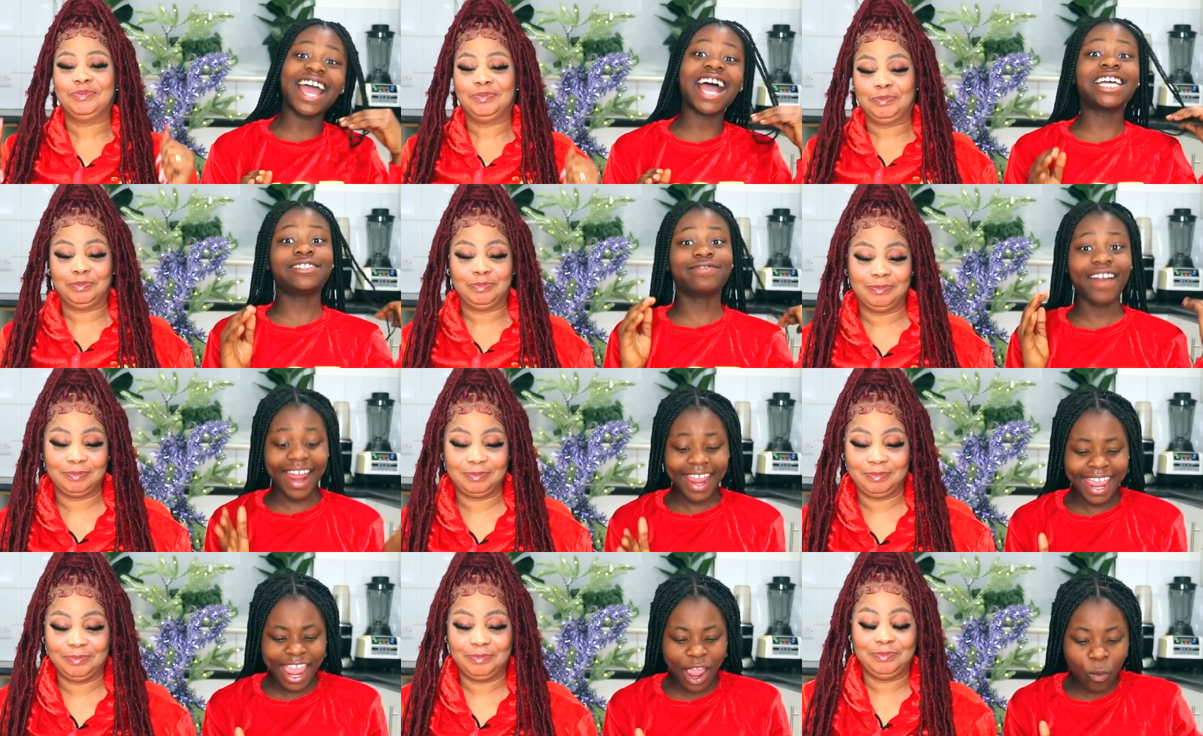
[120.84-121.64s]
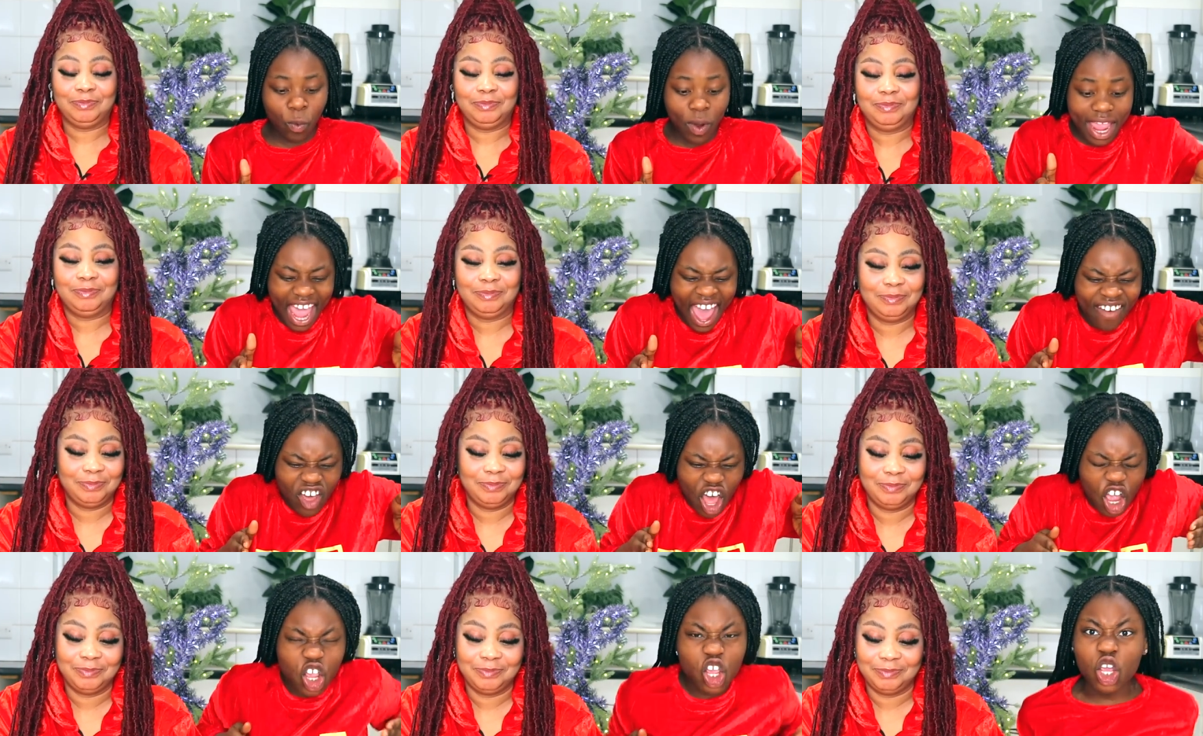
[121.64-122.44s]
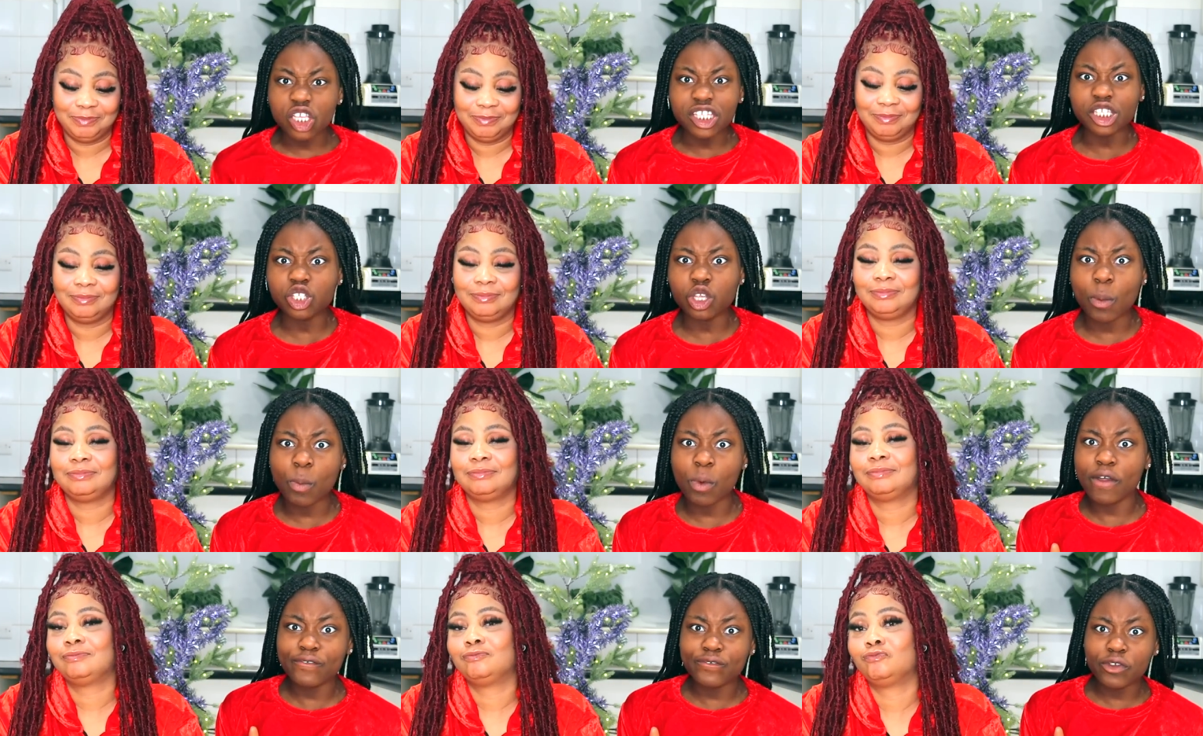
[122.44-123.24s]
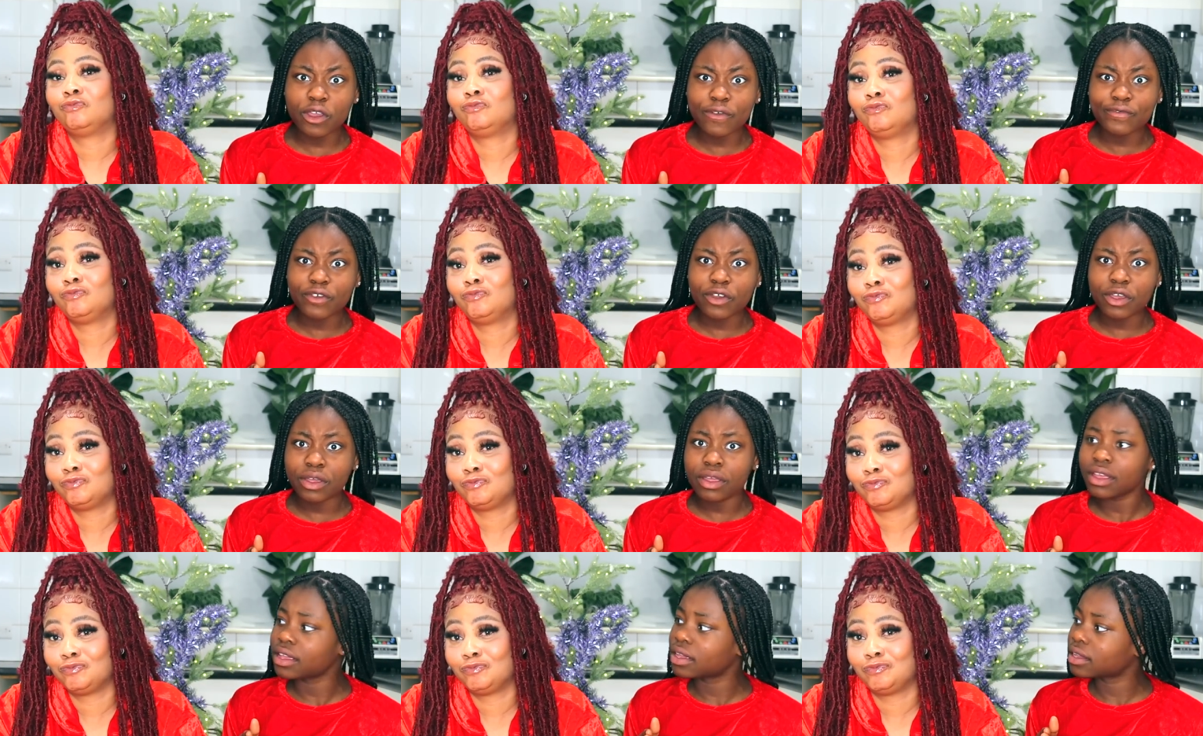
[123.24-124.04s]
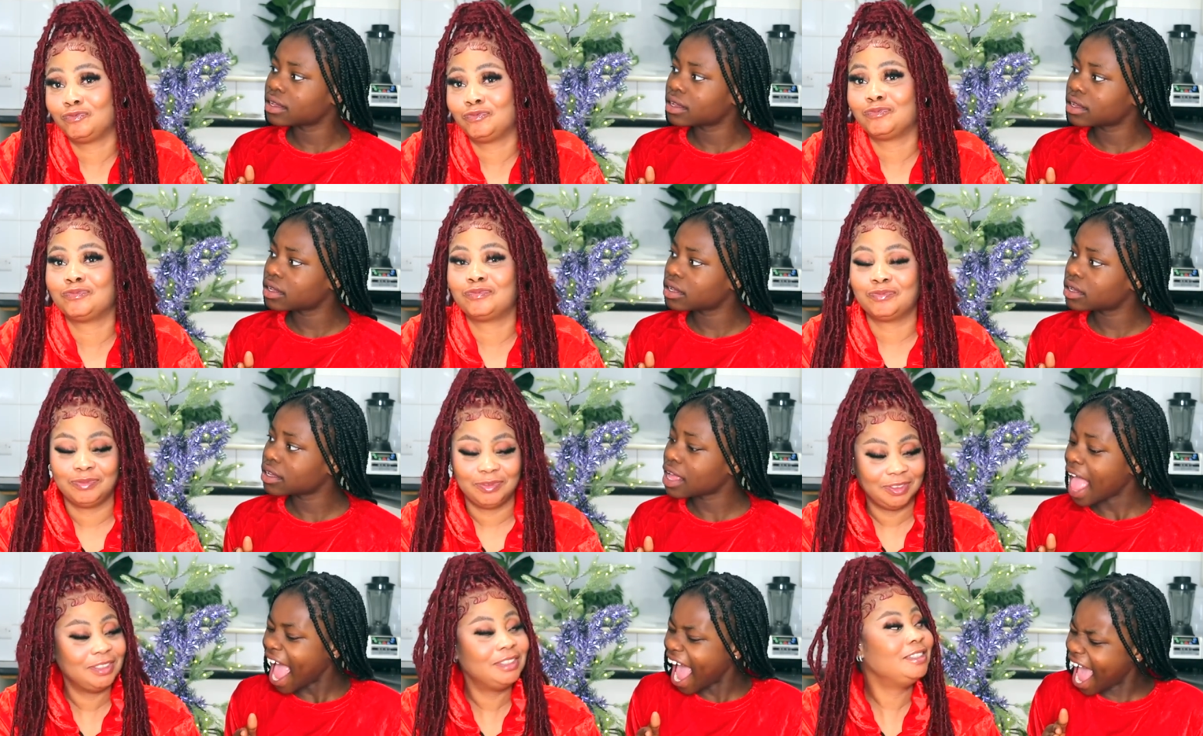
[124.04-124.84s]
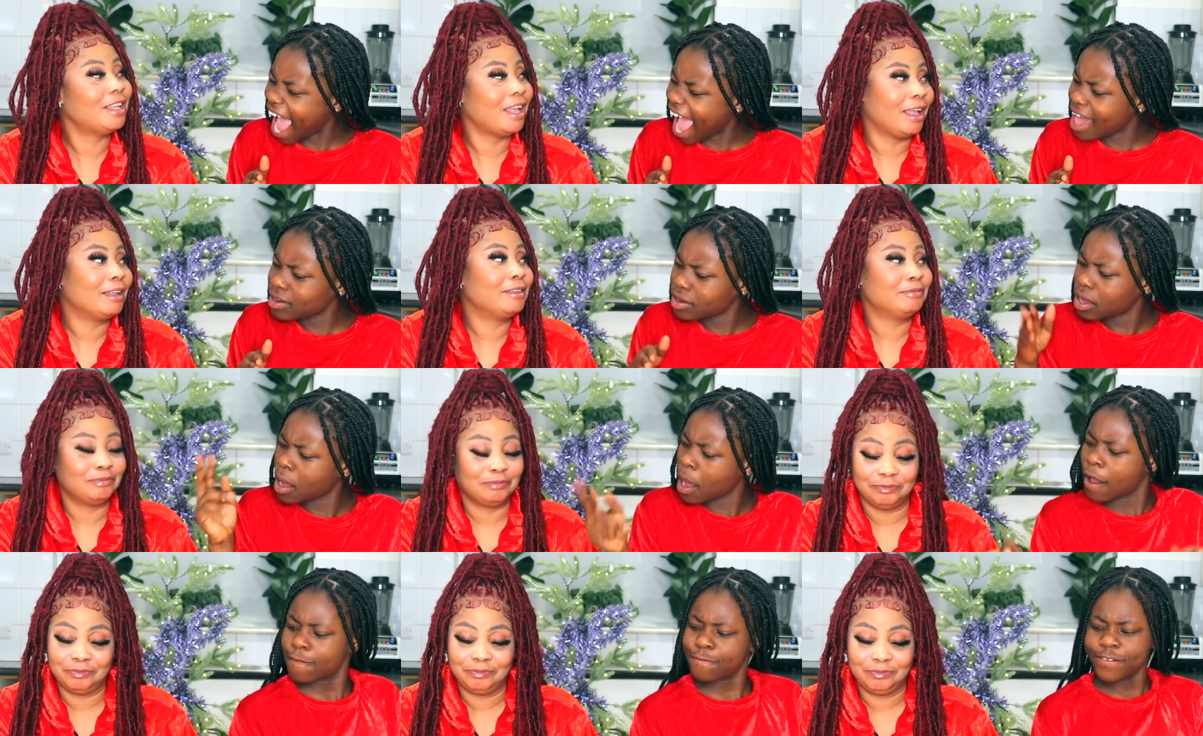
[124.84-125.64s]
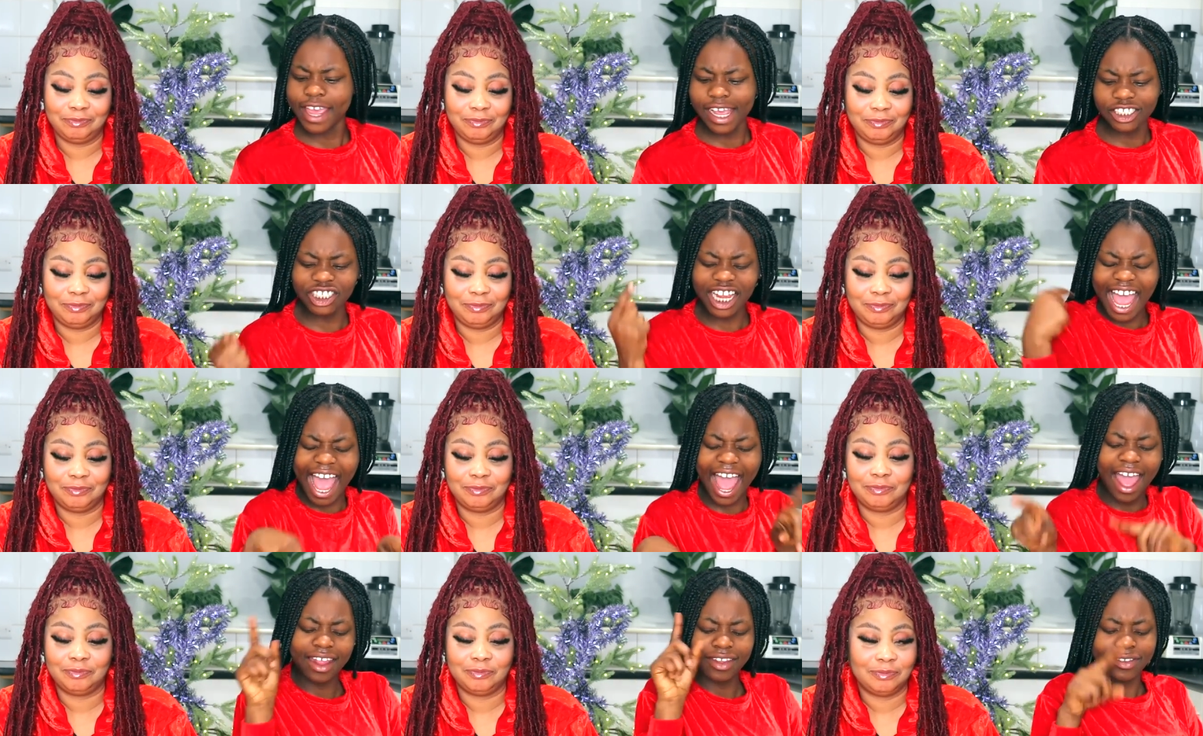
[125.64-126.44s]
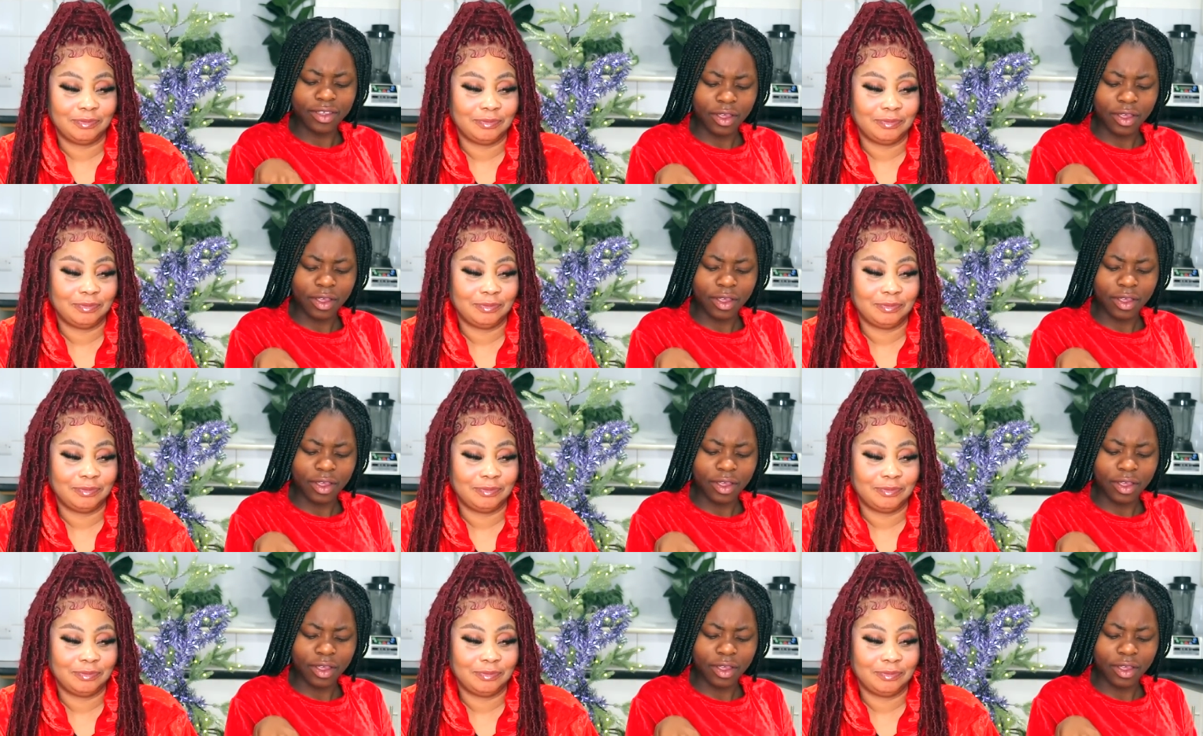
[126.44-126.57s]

Speaker 1: guys, right here we have a good soup with fufu and fish and